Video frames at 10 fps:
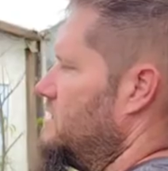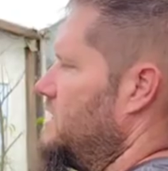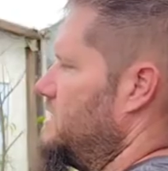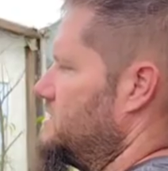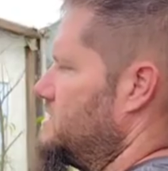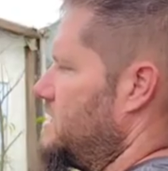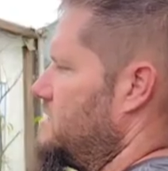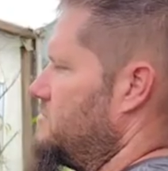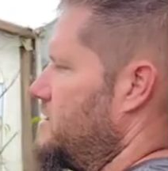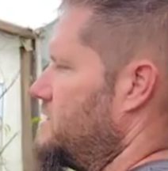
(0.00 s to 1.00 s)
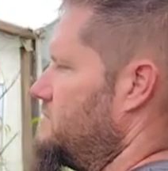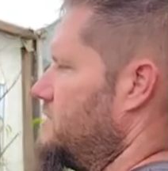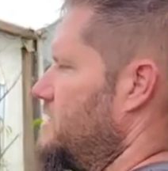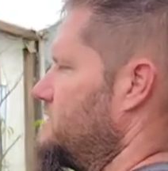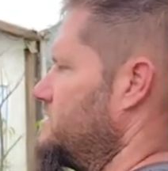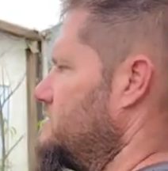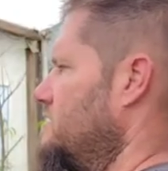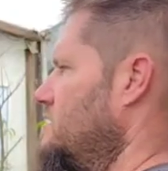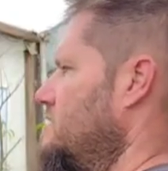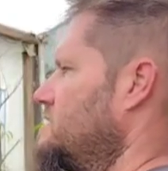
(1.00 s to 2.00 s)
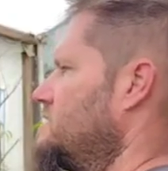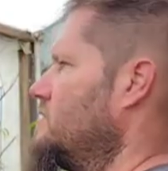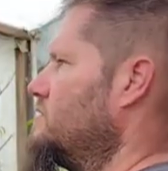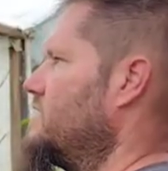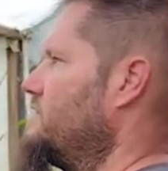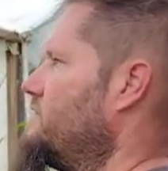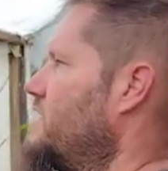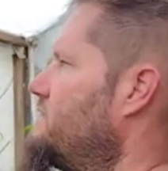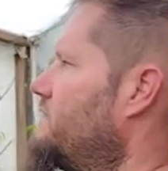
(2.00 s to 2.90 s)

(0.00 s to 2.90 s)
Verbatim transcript: and it's not going to break the branch. So they're very